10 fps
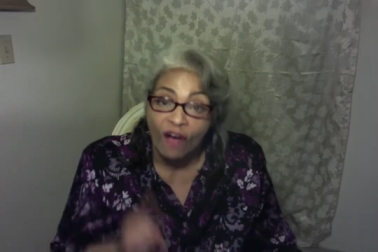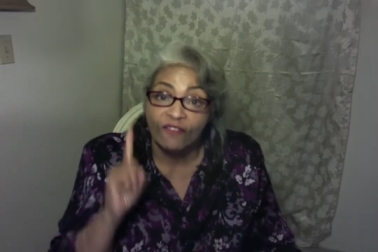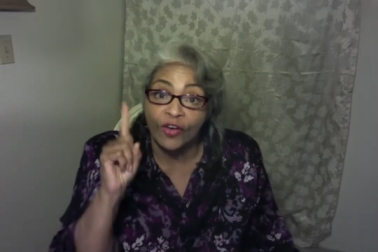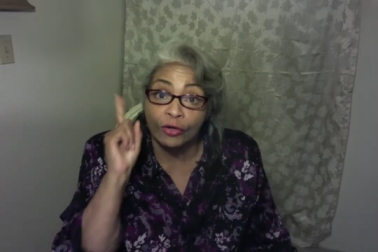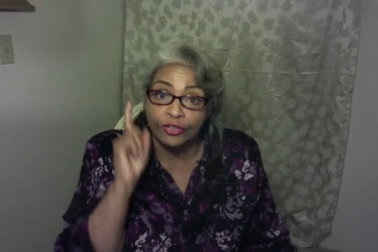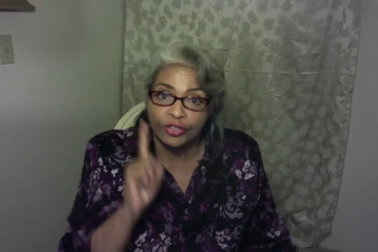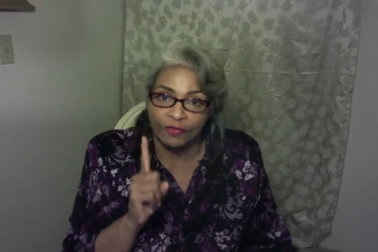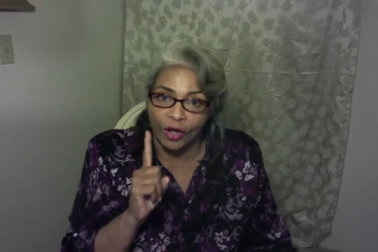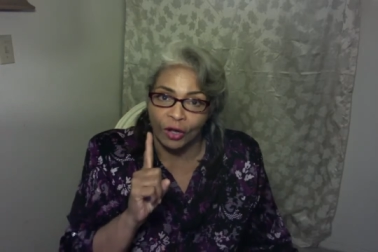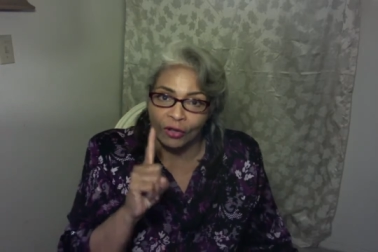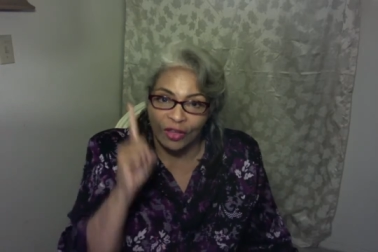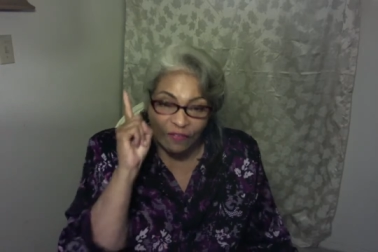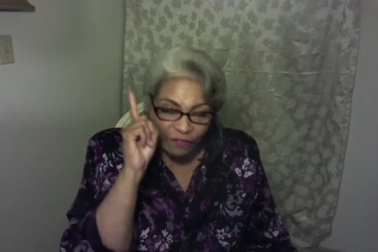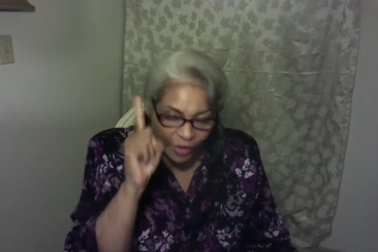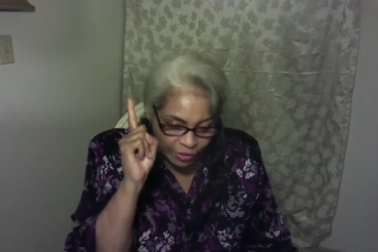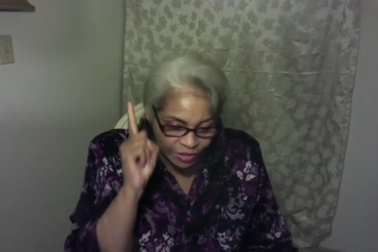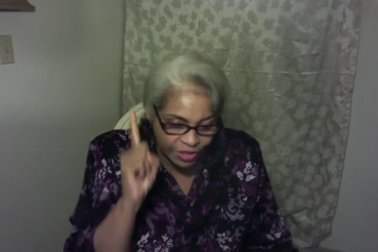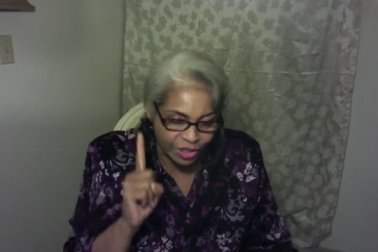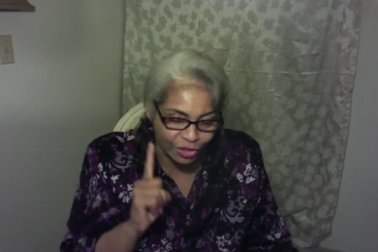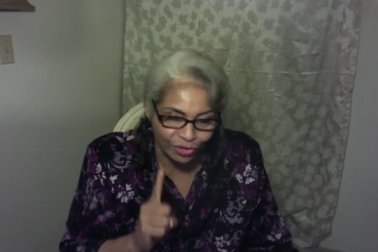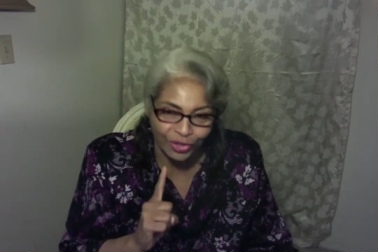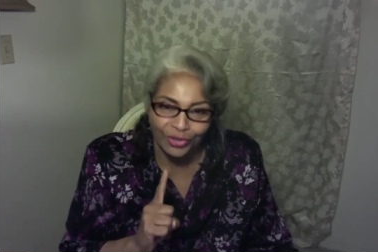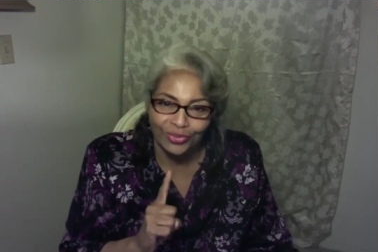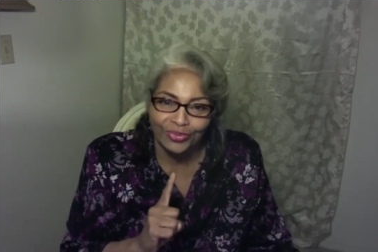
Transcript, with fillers: First of all, the first thing you do